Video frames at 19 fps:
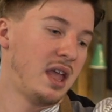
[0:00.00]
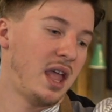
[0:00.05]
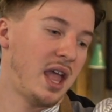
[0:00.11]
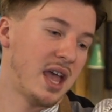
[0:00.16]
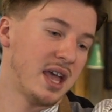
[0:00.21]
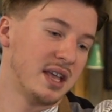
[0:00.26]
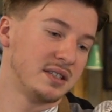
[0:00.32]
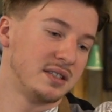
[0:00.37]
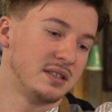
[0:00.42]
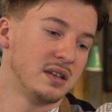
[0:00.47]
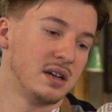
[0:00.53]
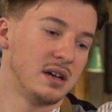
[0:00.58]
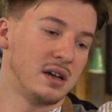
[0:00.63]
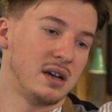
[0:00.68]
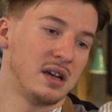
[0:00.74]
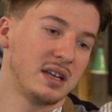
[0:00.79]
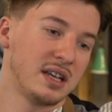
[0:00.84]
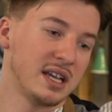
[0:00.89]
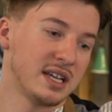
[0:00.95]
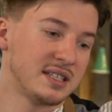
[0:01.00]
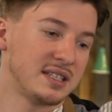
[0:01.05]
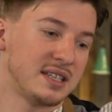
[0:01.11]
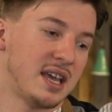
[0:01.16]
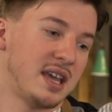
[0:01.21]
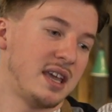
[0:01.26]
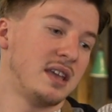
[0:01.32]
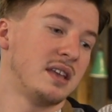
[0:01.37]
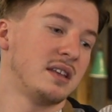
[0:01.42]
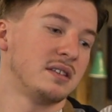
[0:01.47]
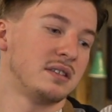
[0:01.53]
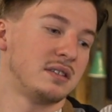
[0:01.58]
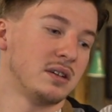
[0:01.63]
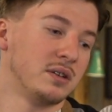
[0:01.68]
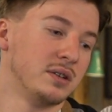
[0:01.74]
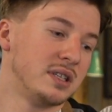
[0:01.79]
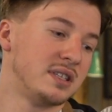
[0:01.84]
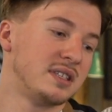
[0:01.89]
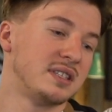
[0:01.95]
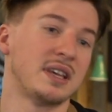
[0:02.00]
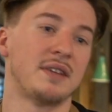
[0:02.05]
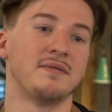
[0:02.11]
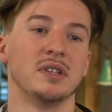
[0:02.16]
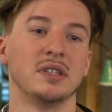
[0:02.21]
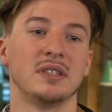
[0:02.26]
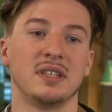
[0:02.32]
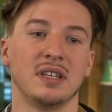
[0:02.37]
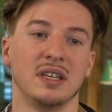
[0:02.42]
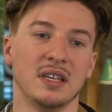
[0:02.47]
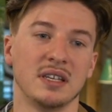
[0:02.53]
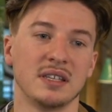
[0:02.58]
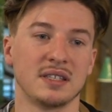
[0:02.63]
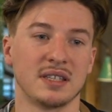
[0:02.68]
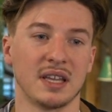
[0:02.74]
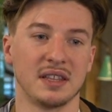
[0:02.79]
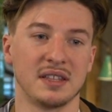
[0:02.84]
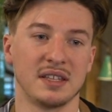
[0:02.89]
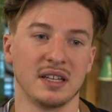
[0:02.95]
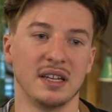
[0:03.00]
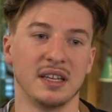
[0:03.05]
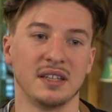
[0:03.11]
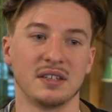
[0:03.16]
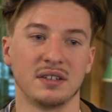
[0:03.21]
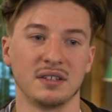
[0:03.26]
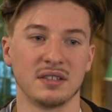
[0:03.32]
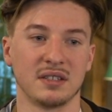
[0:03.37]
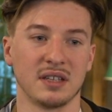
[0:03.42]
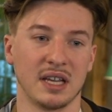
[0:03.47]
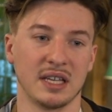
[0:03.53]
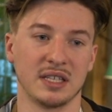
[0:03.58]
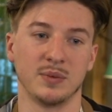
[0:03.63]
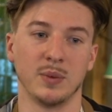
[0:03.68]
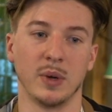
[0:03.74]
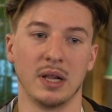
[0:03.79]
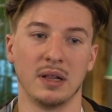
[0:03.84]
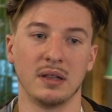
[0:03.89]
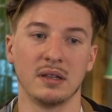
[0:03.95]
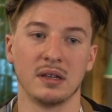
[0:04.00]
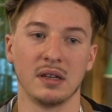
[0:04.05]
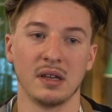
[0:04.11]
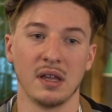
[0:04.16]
as the Casey, so it's 70 centiliters as well.